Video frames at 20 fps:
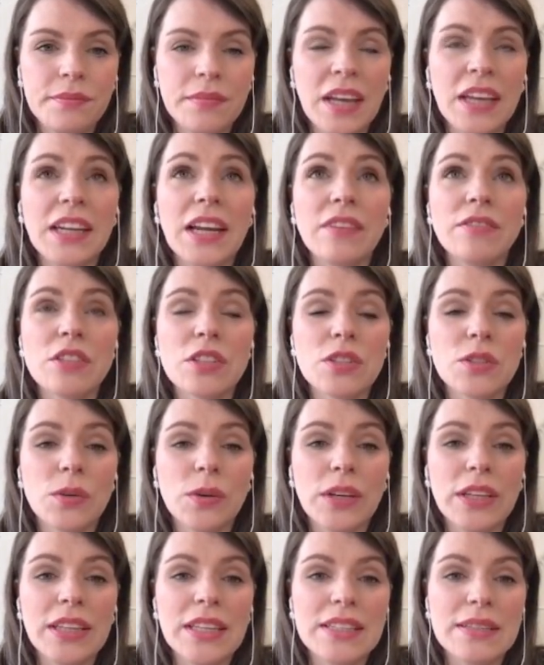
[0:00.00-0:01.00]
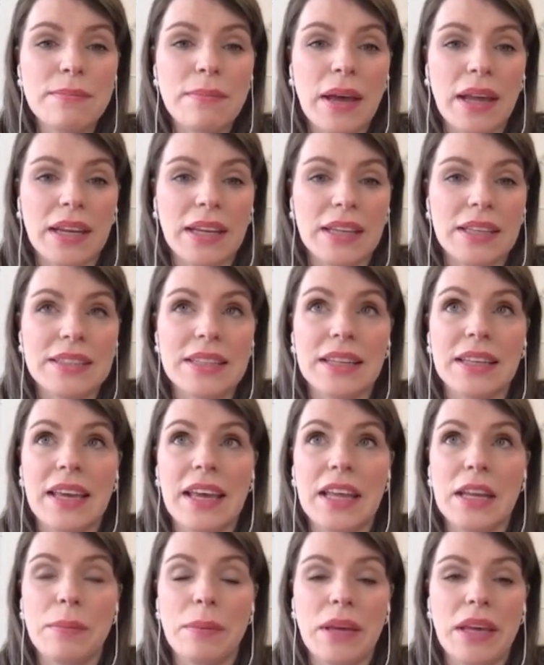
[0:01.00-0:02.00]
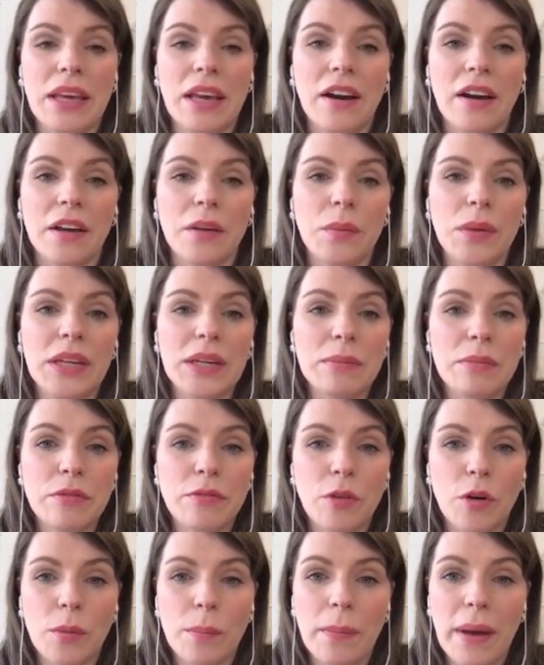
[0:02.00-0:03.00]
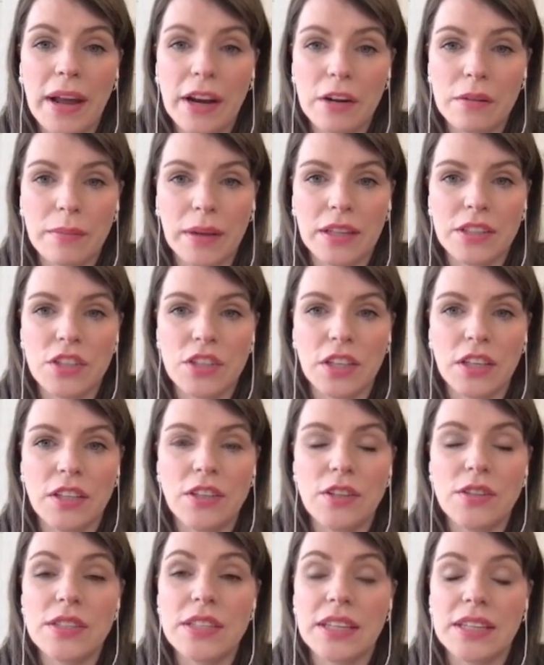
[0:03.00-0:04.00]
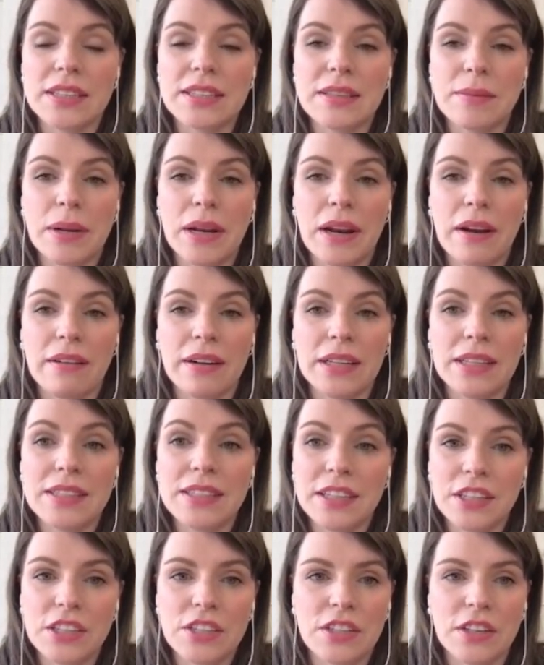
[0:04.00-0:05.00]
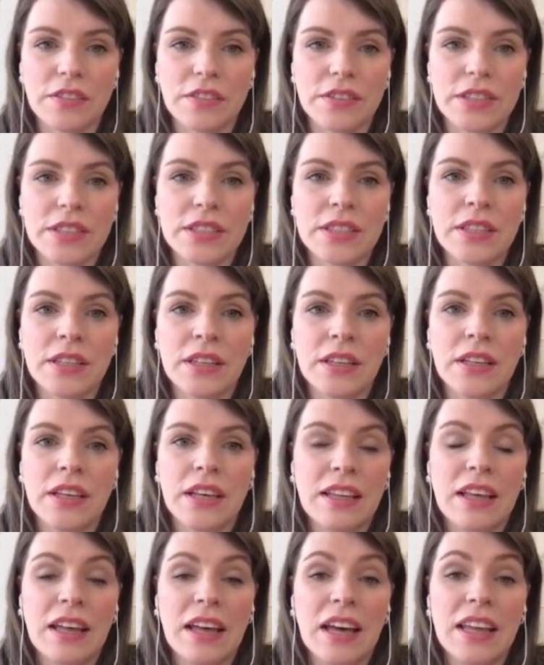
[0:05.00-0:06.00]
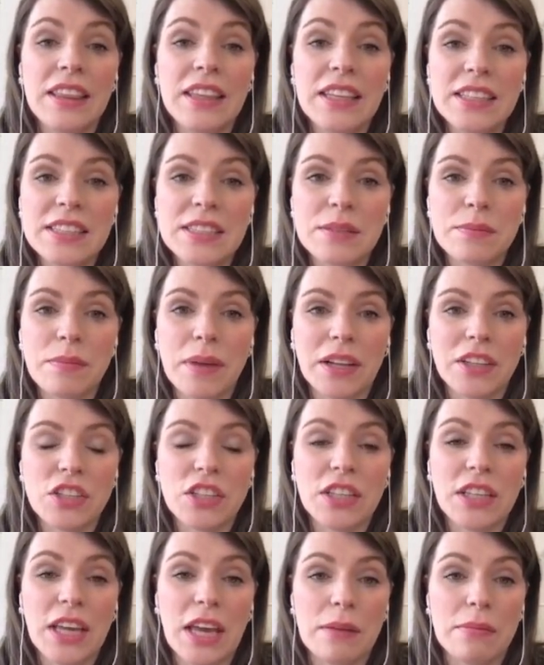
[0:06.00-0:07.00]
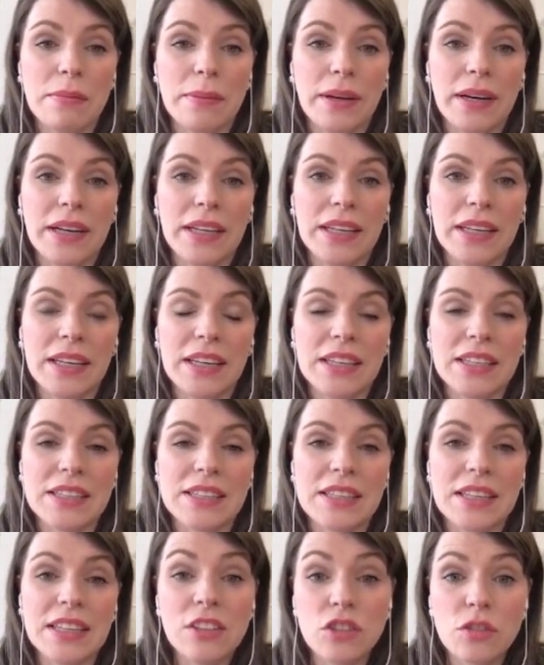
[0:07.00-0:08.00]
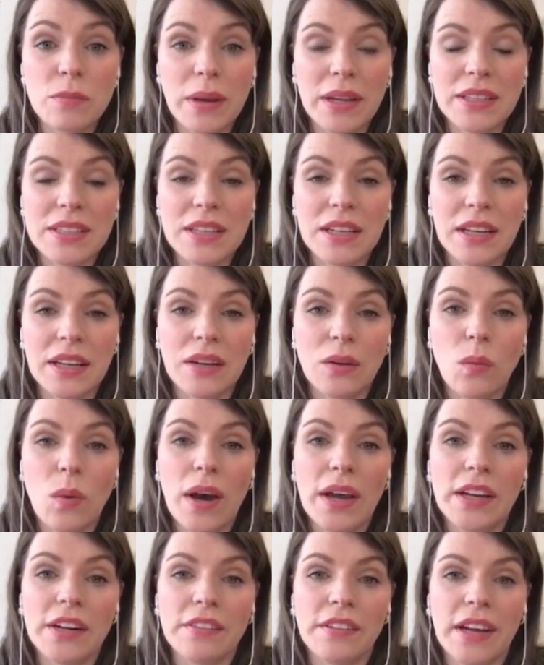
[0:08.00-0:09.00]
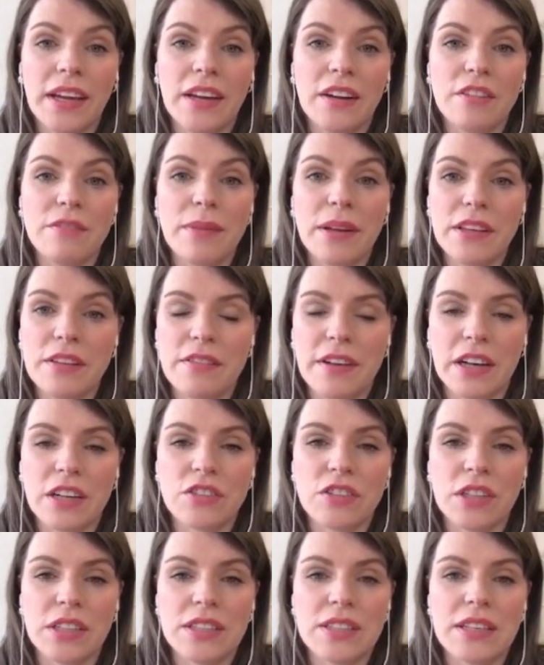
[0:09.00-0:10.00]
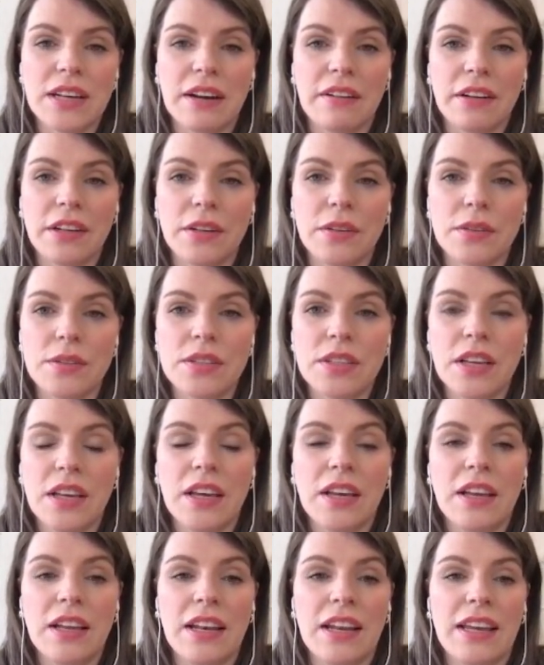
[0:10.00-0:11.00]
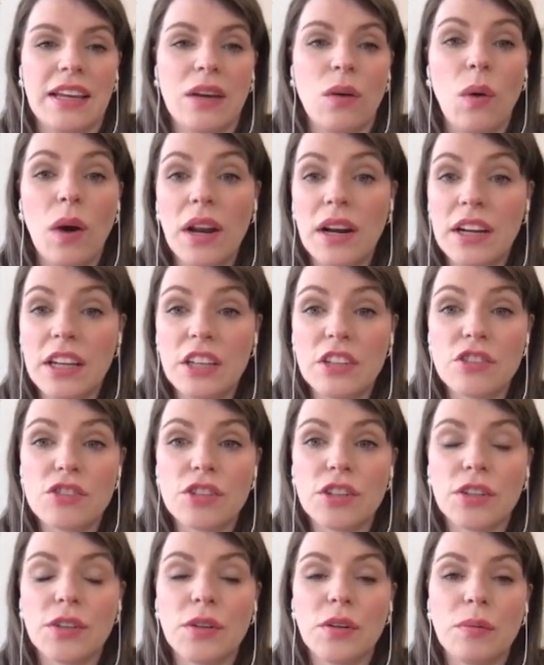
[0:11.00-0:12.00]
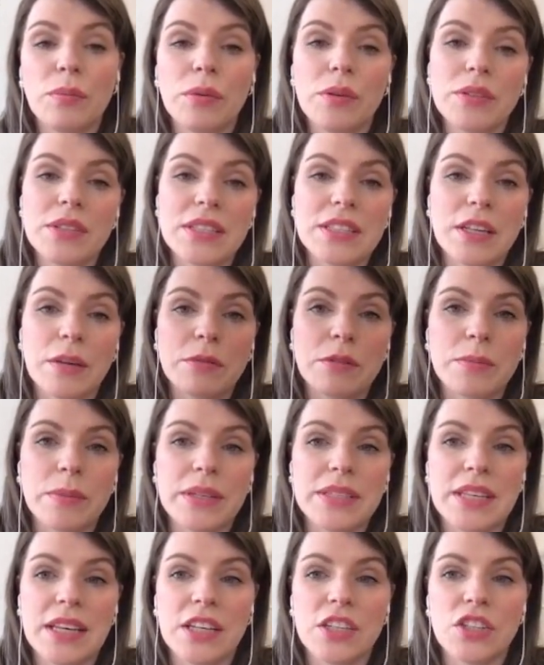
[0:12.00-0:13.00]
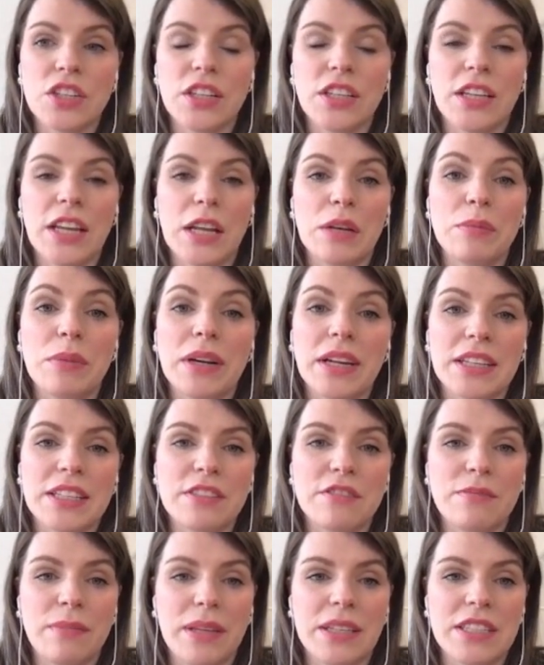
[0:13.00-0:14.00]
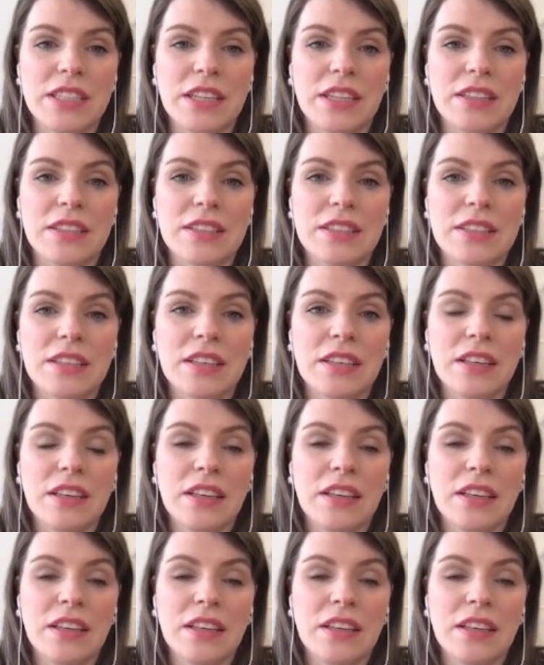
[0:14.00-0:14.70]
And after storing these embeddings in KDB AI, we can perform pattern matching using a similarity search service. And this matching capability is instrumental in a wide array of manufacturing scenarios, like quality control, process optimization, and predictive maintenance.